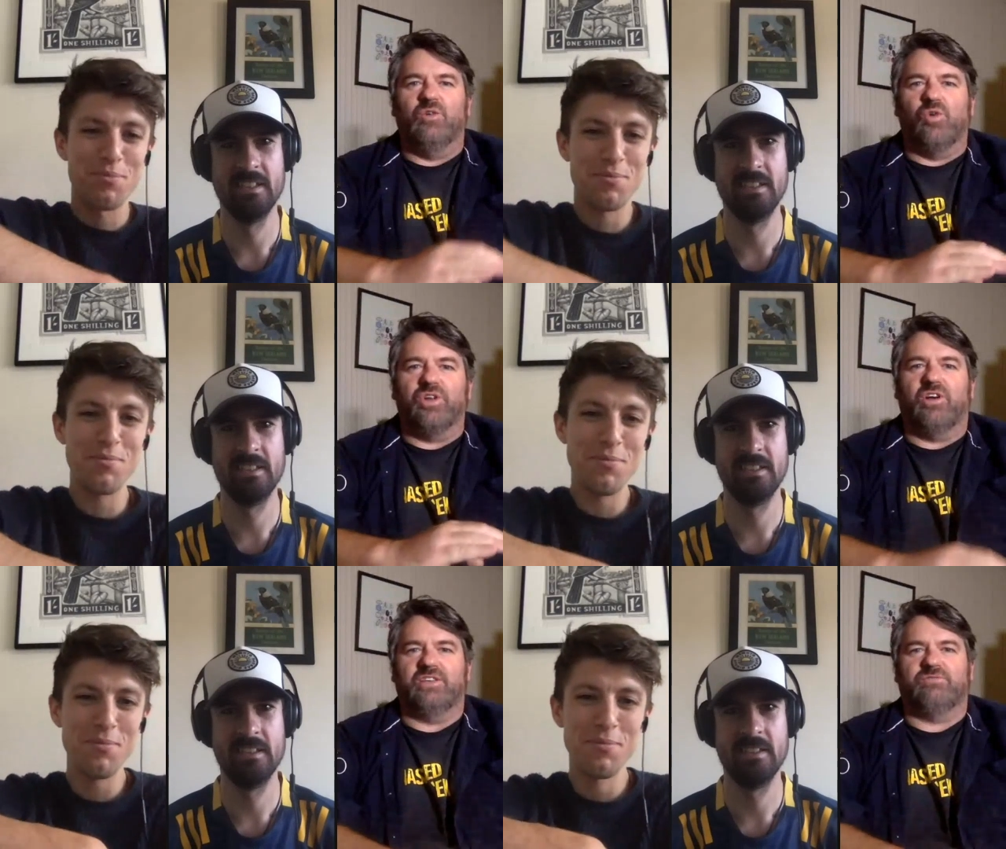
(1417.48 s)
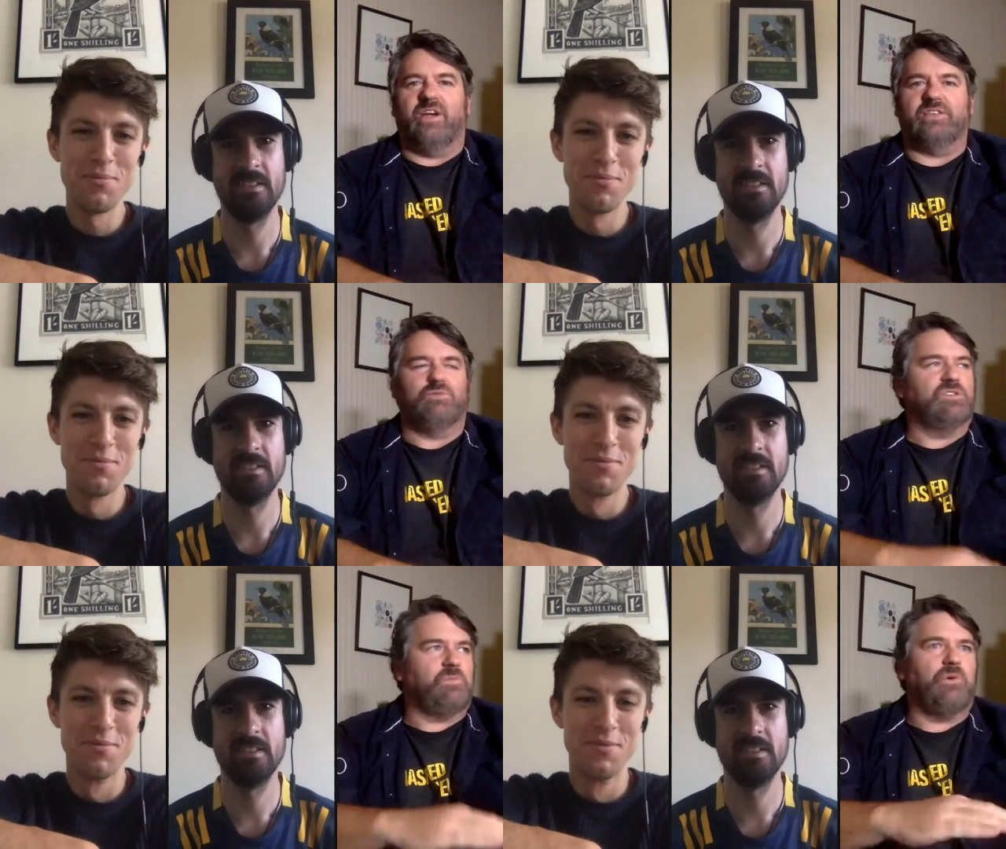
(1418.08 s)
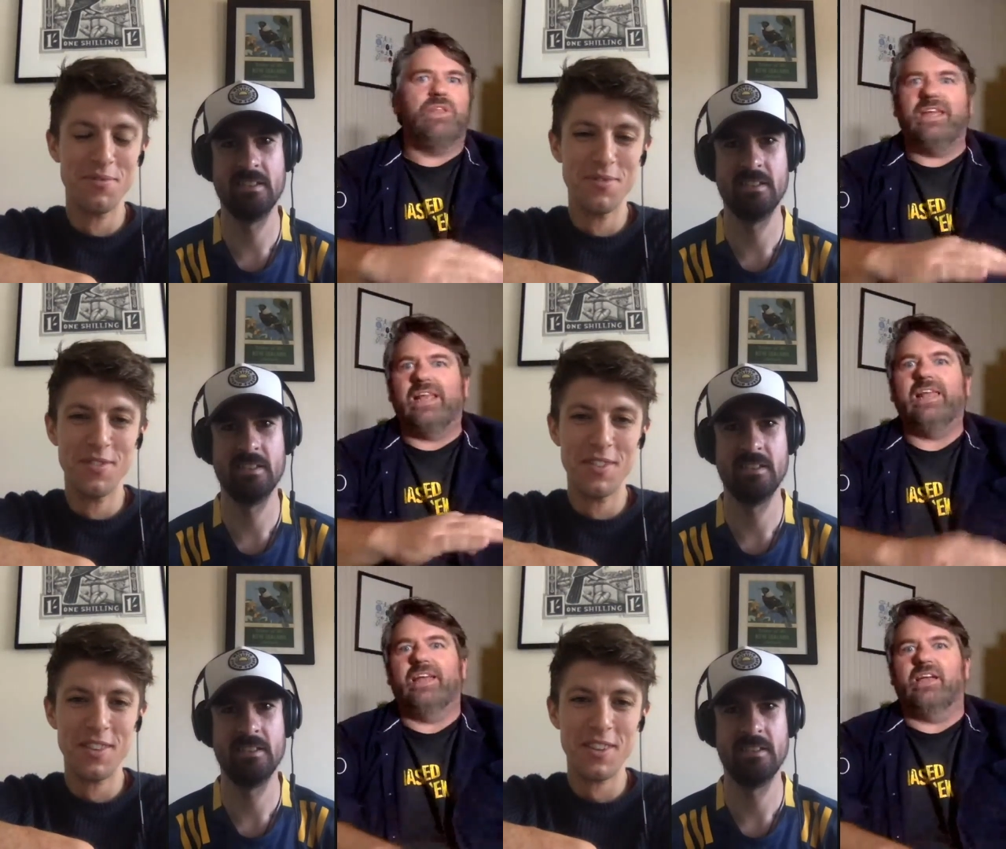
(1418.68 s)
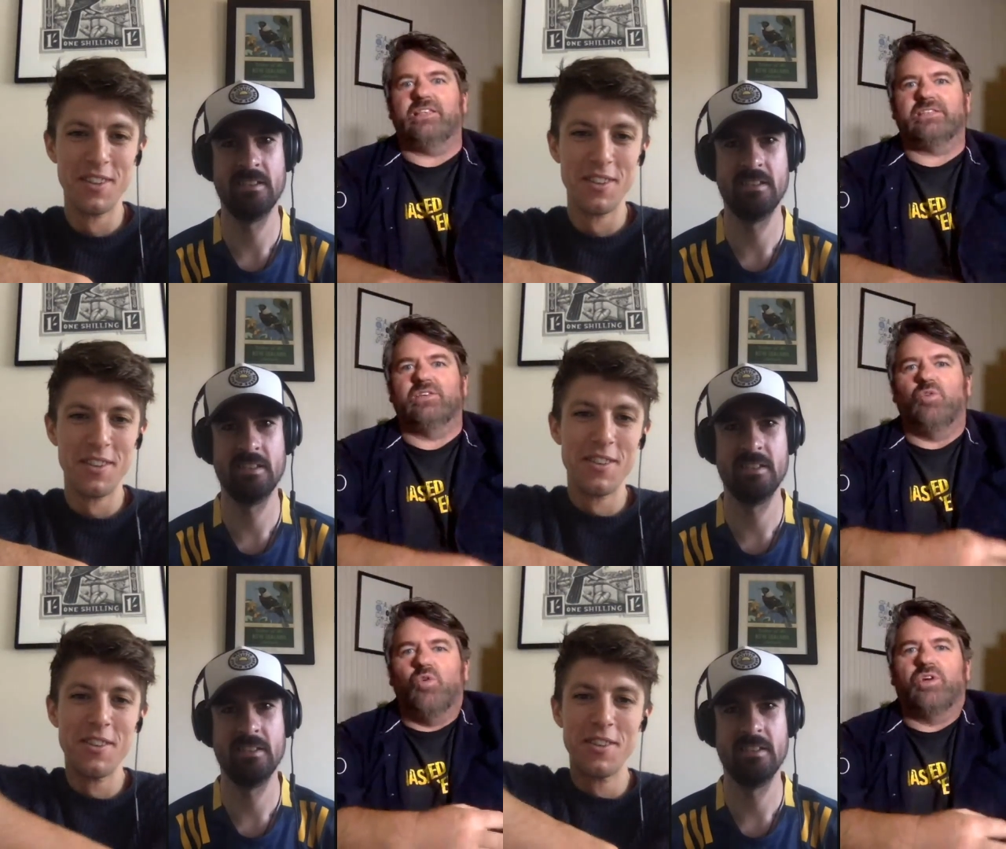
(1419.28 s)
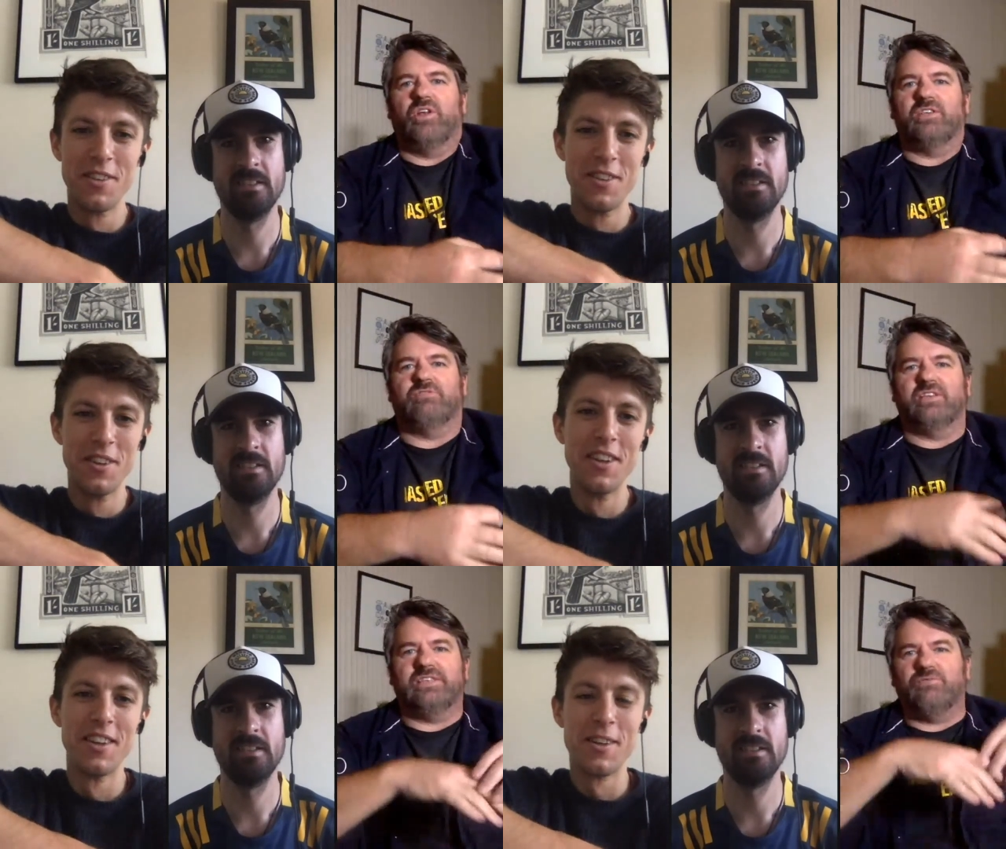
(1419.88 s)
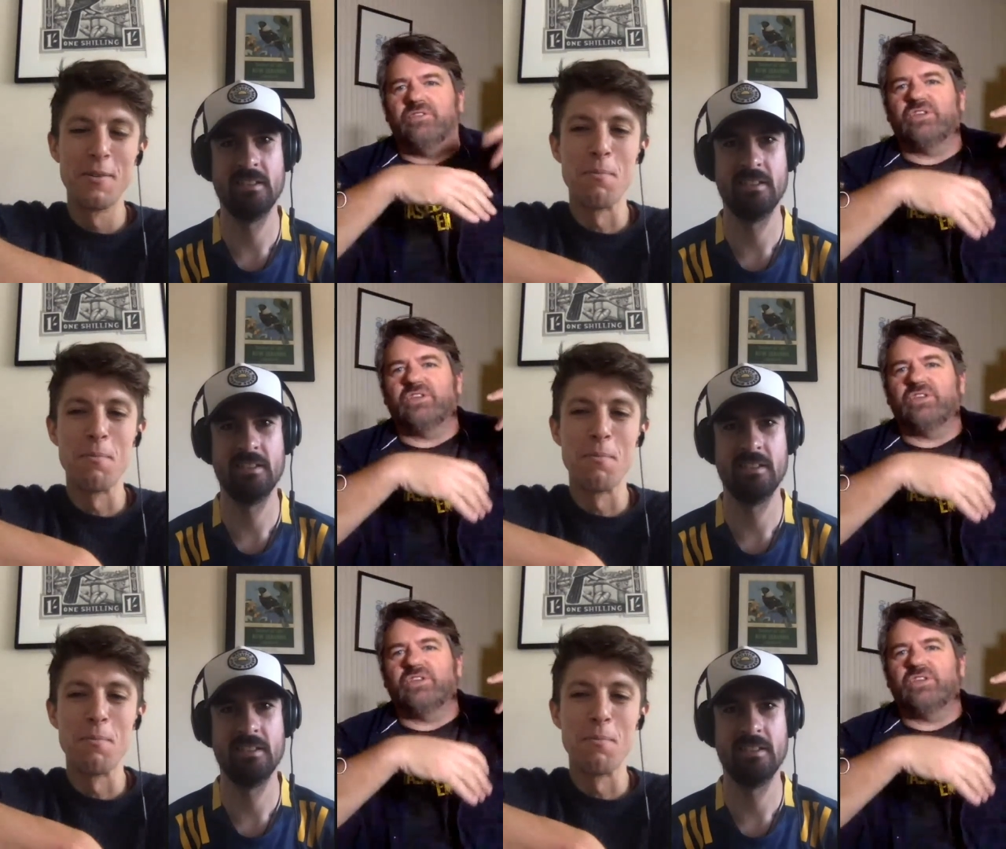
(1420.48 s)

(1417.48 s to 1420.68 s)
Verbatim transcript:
Speaker 1: in an organized race where it's pretty clear it's an organized race.